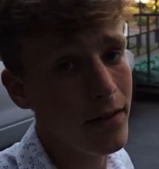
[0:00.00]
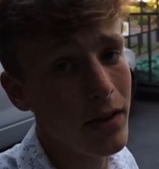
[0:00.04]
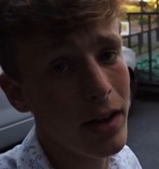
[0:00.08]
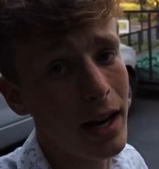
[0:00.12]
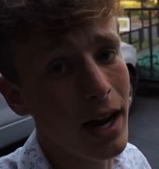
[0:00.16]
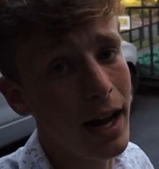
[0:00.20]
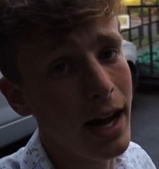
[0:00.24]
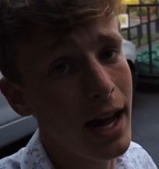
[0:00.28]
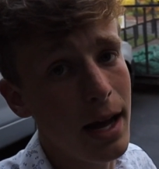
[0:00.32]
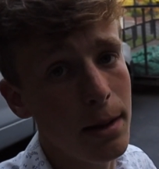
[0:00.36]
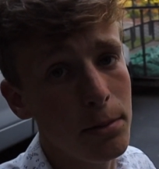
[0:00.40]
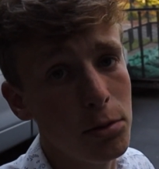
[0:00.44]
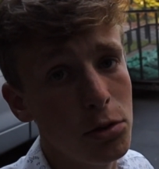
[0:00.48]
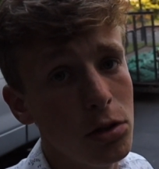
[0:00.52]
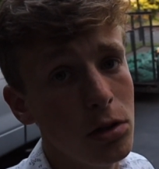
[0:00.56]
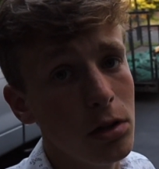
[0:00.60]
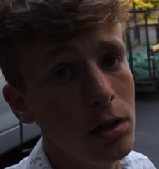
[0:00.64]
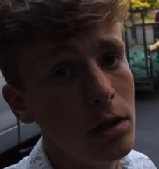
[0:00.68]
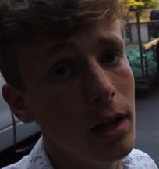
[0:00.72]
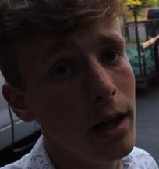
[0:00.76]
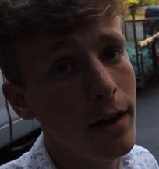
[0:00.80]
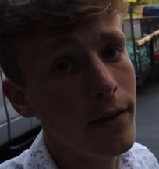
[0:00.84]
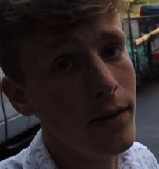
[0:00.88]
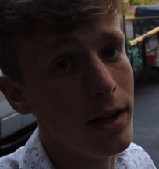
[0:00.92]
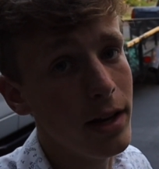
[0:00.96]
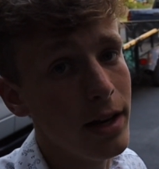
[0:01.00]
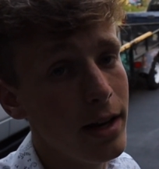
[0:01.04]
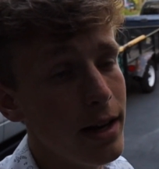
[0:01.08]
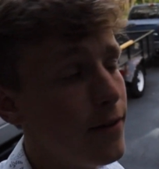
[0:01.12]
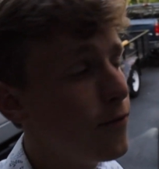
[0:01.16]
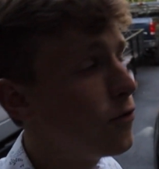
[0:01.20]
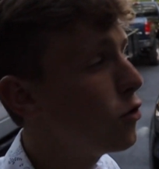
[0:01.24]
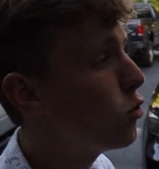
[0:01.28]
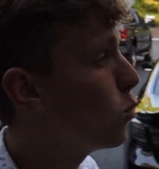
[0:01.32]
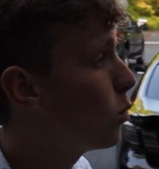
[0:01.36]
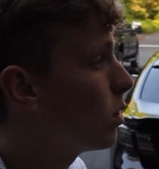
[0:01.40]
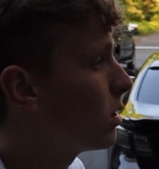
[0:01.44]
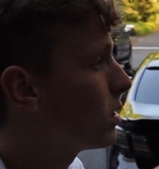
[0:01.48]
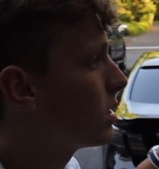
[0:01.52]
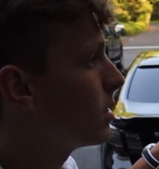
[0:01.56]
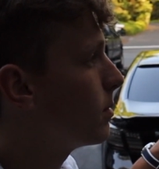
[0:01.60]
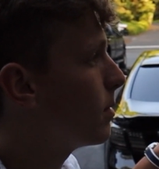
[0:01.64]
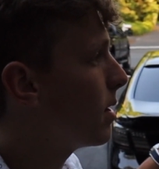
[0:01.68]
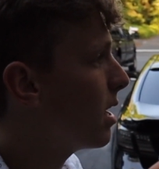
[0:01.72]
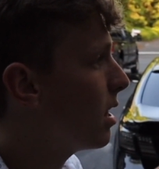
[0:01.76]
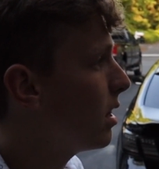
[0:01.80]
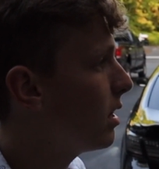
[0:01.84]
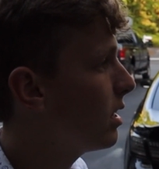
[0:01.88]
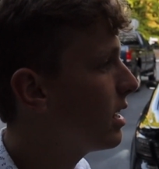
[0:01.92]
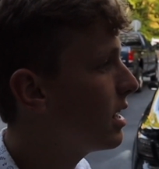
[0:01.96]
it. I absolutely love it. If you want some
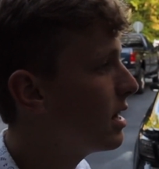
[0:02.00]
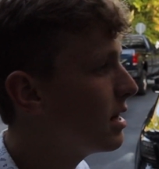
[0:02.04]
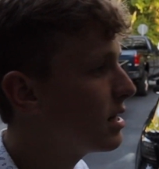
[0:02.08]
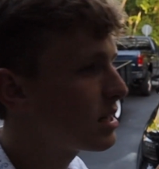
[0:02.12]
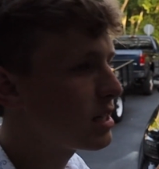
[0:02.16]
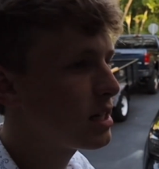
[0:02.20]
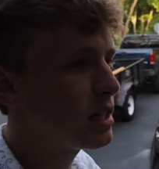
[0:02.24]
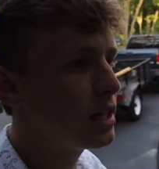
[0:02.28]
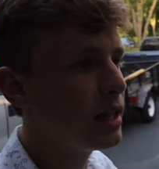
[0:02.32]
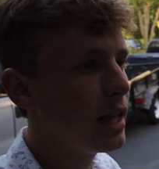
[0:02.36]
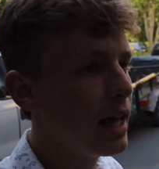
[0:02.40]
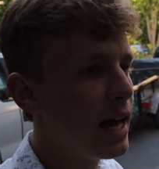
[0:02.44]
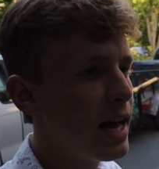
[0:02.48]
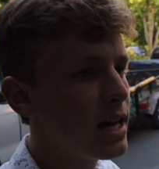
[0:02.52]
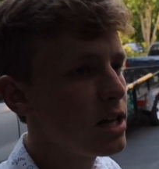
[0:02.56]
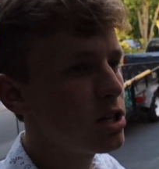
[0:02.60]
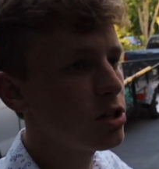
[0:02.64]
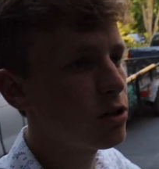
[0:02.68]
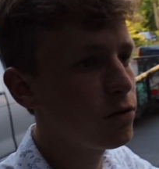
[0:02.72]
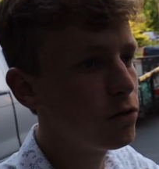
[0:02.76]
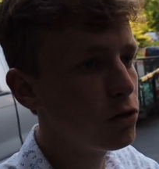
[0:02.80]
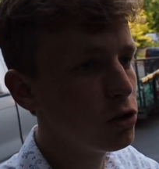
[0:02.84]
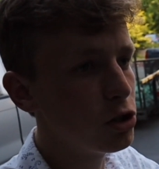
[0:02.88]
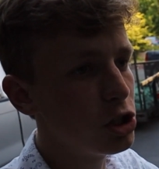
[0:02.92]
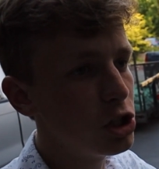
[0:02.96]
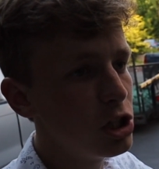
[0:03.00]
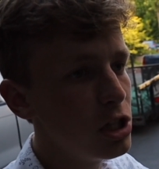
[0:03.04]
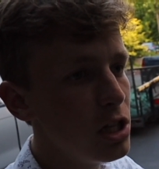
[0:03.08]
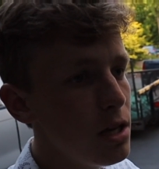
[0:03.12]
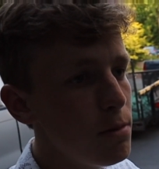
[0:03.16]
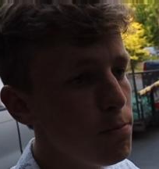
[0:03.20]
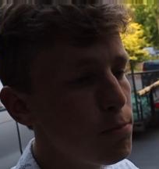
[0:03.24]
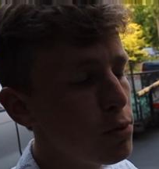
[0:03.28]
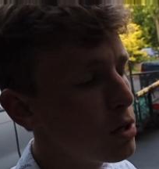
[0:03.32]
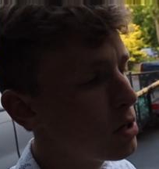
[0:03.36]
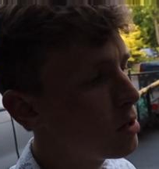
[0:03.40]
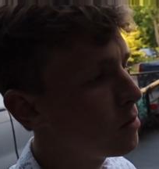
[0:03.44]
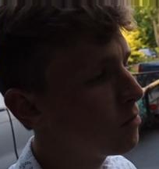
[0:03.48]
elegance, class for cheap,